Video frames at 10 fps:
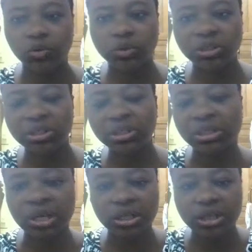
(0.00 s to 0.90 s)
So 6
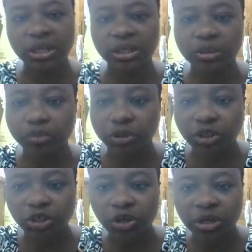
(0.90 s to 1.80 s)
takes the
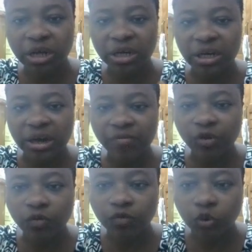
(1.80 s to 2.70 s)
position at the
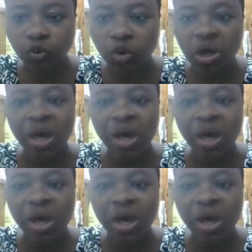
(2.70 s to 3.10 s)
left of 2.